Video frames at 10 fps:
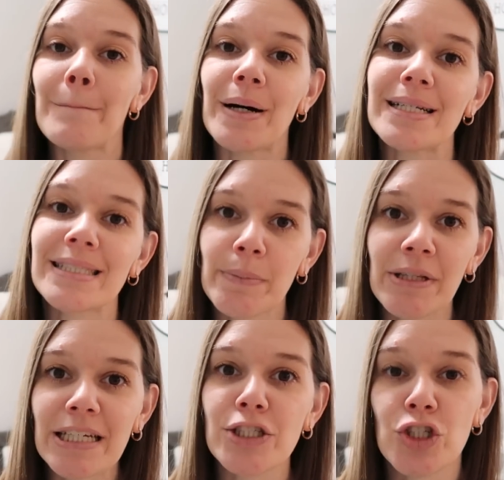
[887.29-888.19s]
But some
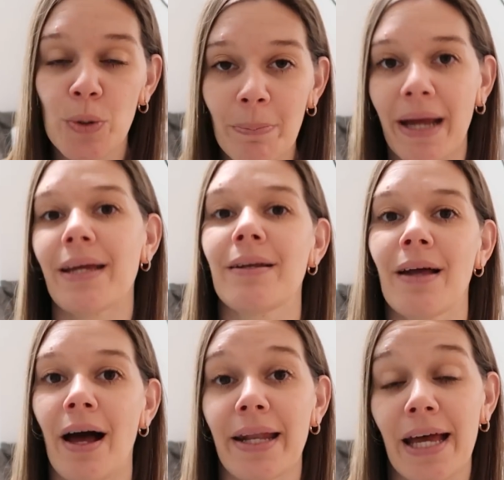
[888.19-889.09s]
of these you might
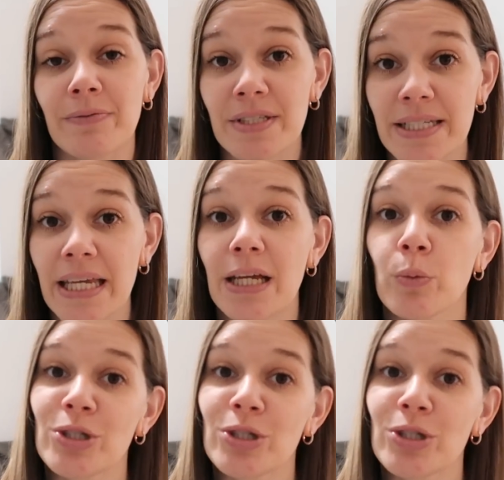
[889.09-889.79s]
not have seen,